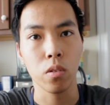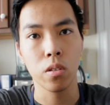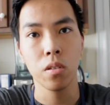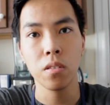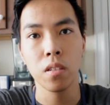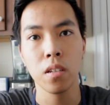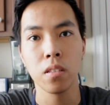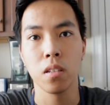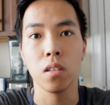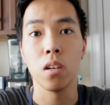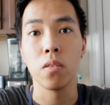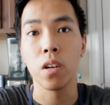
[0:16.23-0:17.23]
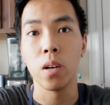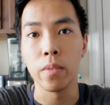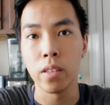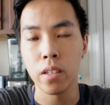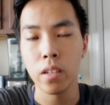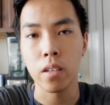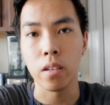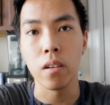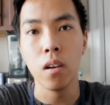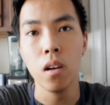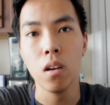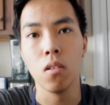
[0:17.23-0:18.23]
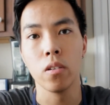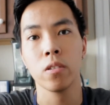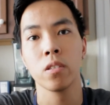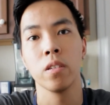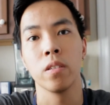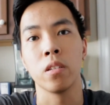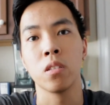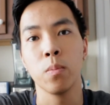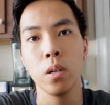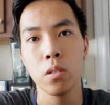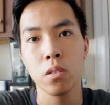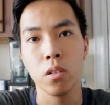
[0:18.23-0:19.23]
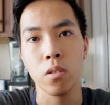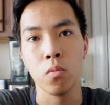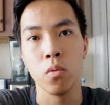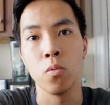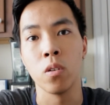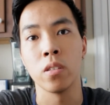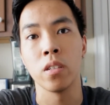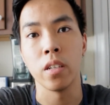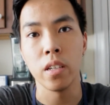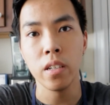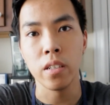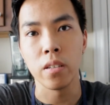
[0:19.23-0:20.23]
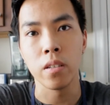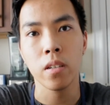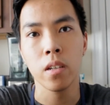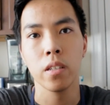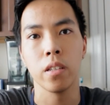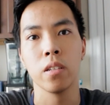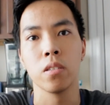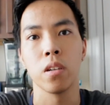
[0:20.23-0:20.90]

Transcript: which goes against a lot of common thinking. Whenever something smells good, we want to eat it. Things